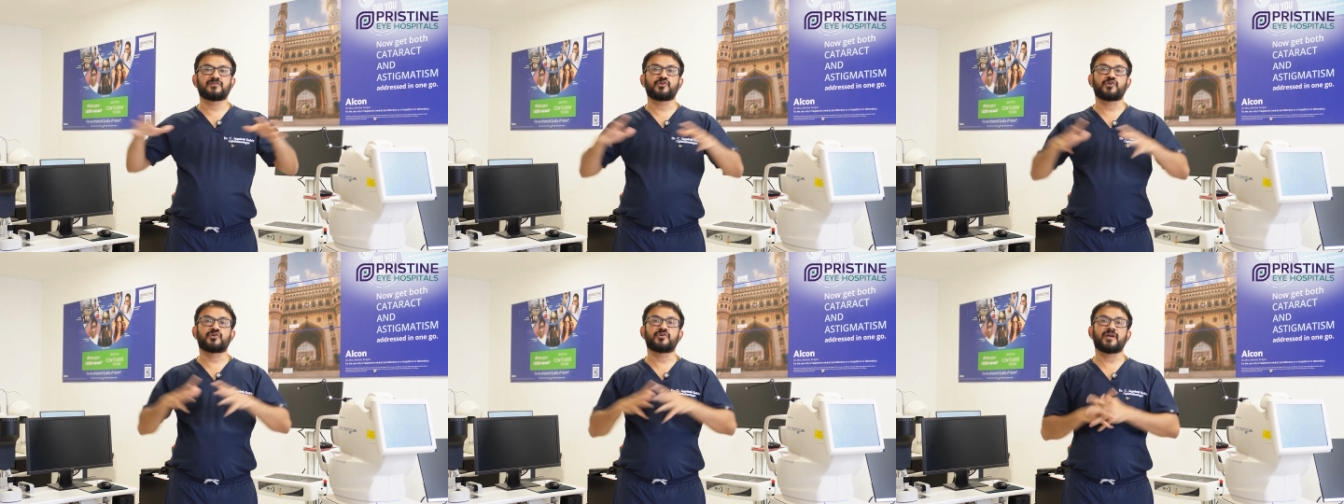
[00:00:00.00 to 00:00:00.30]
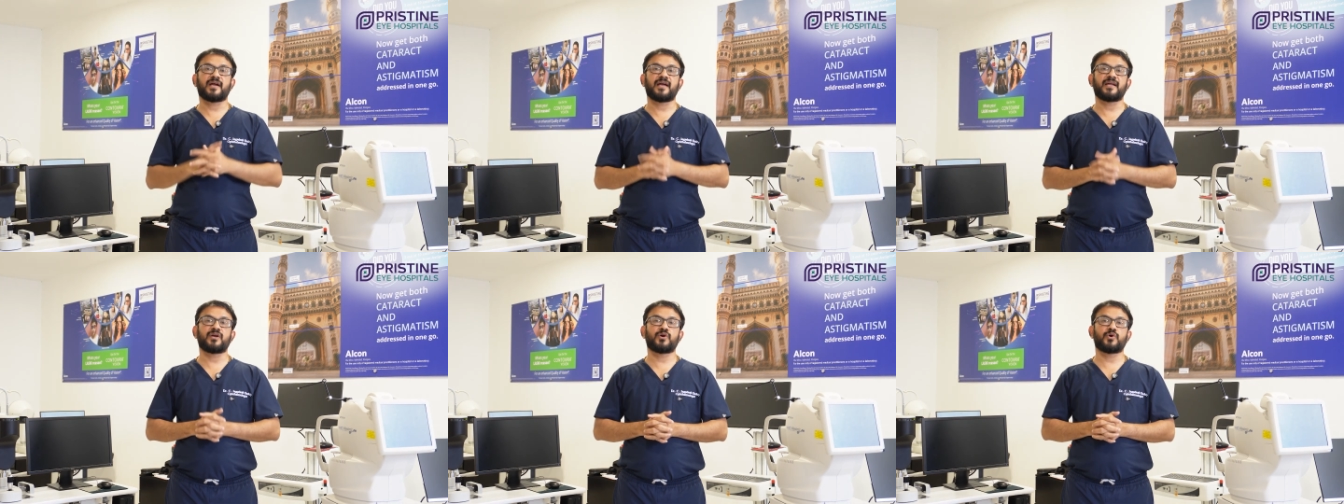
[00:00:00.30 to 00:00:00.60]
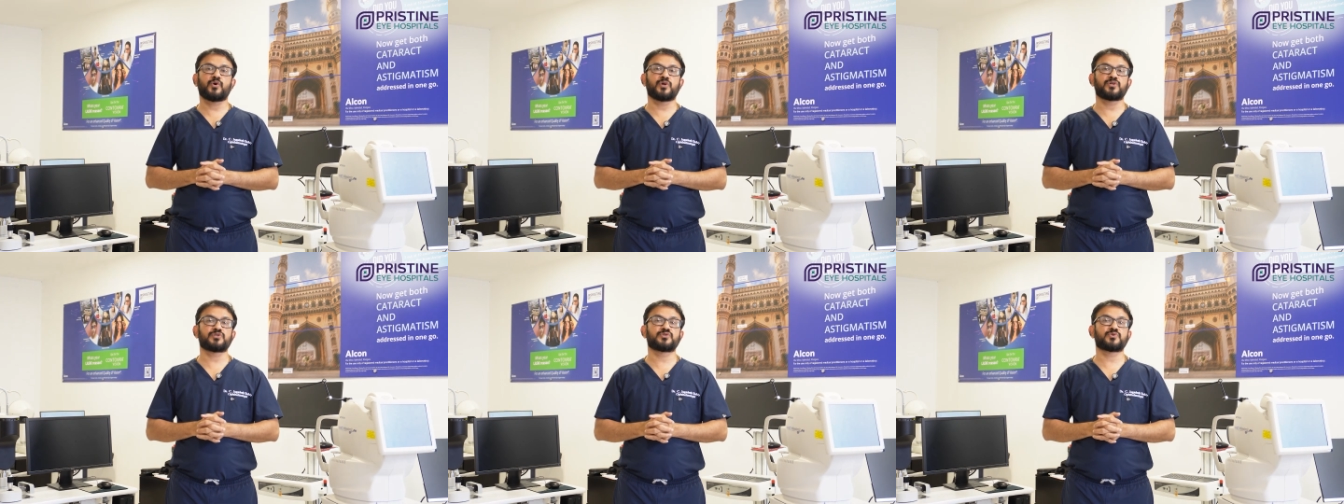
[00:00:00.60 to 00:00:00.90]
the dry eye
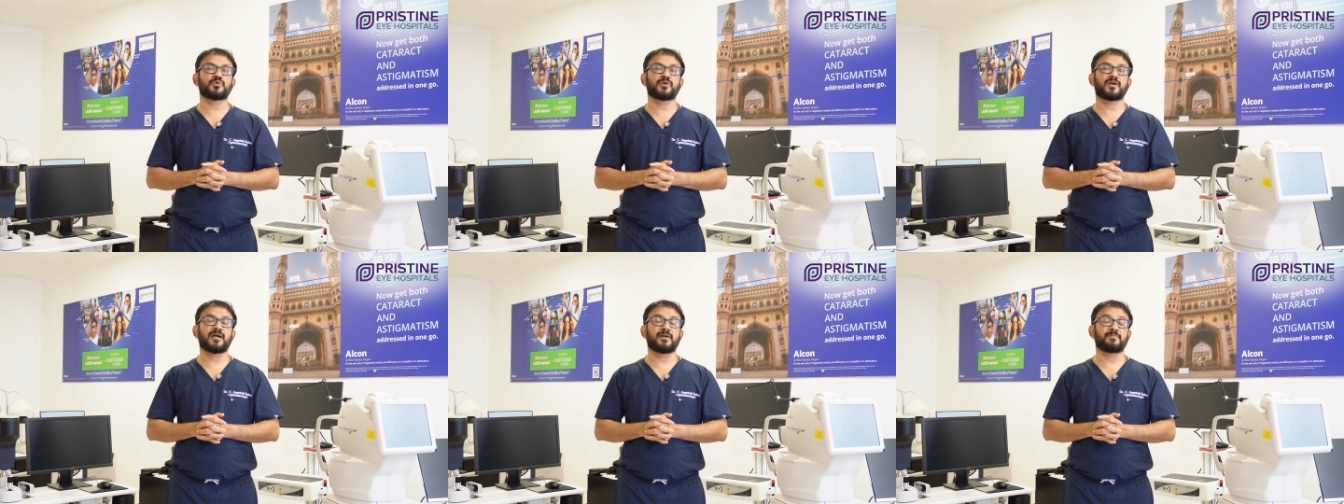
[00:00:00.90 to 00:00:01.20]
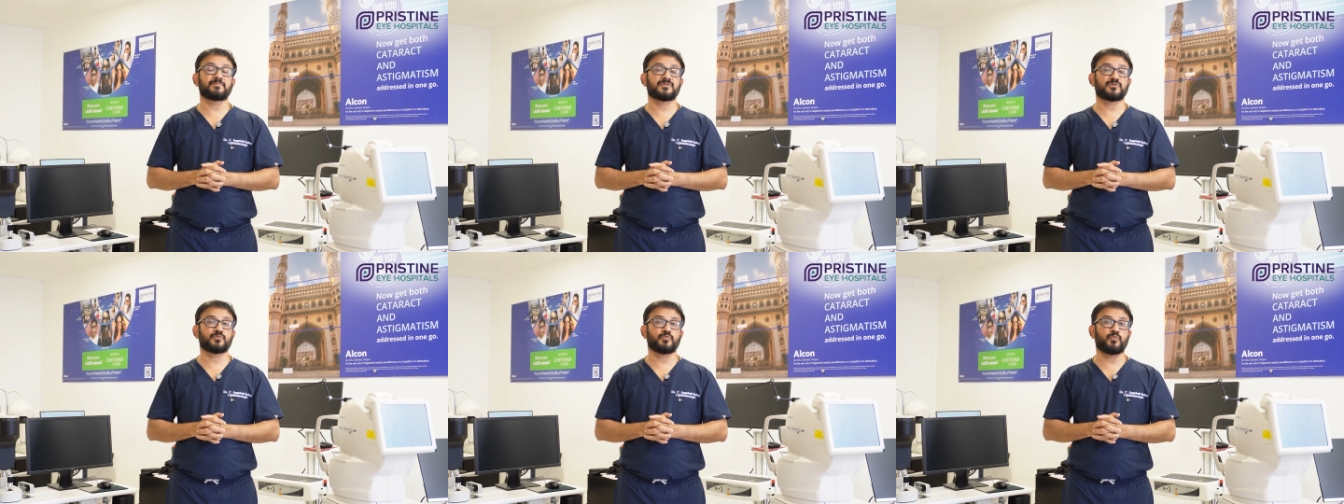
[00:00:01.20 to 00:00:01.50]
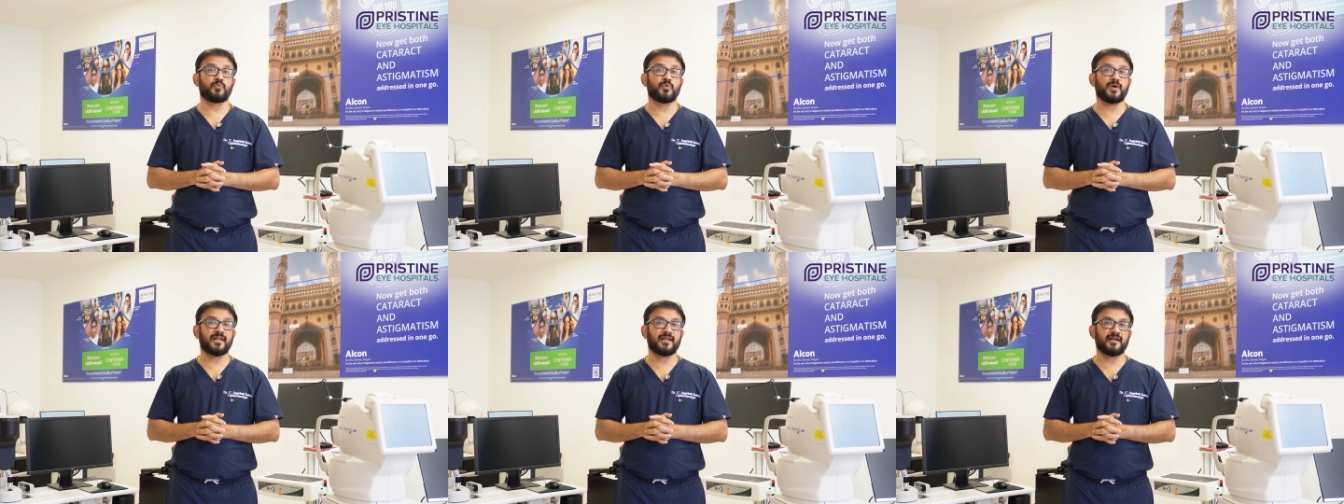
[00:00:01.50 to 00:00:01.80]
also
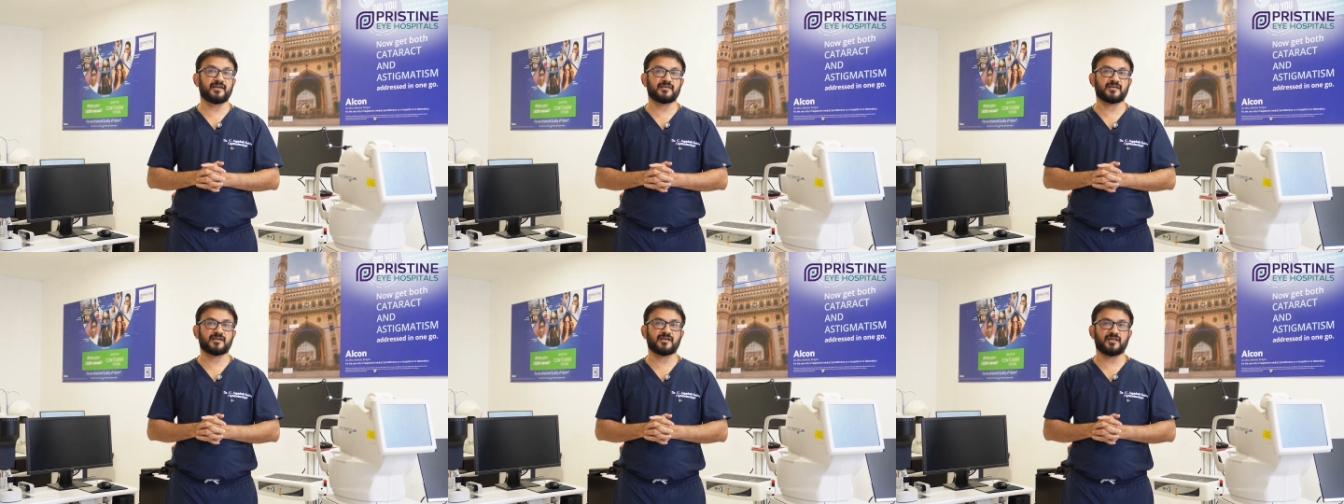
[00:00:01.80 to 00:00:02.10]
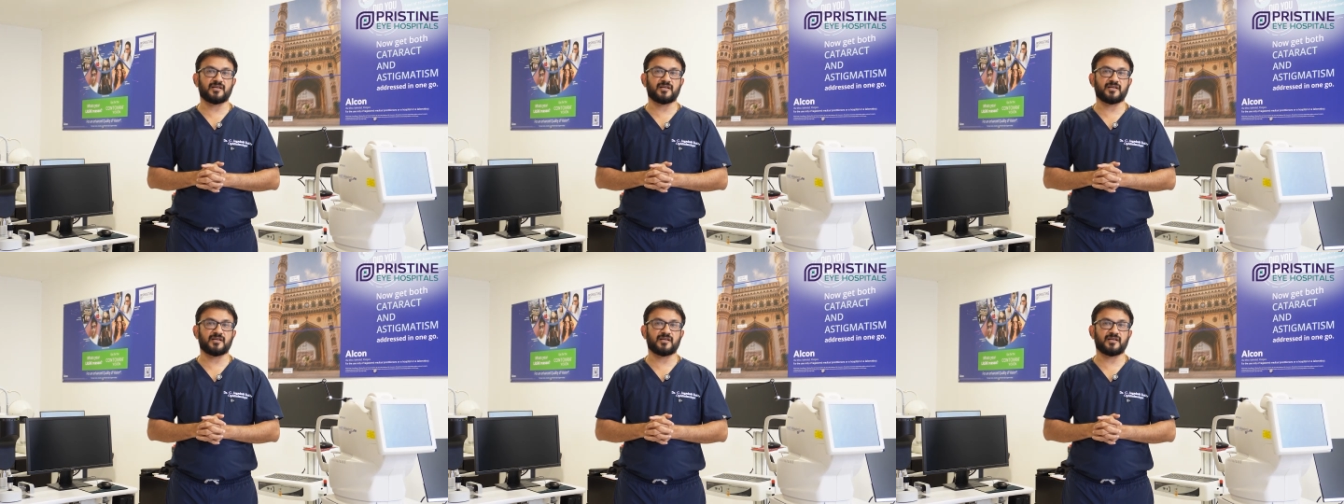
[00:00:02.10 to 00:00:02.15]
comes well under